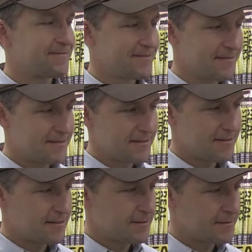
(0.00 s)

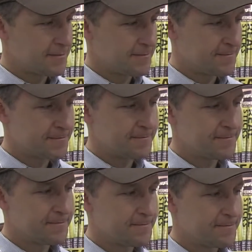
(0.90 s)

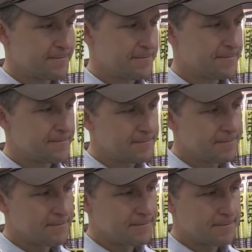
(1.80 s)

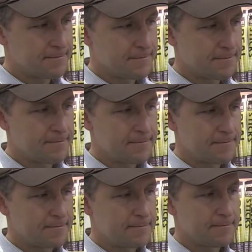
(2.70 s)

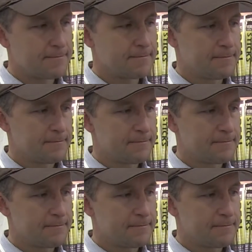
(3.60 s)
The person shown says nothing.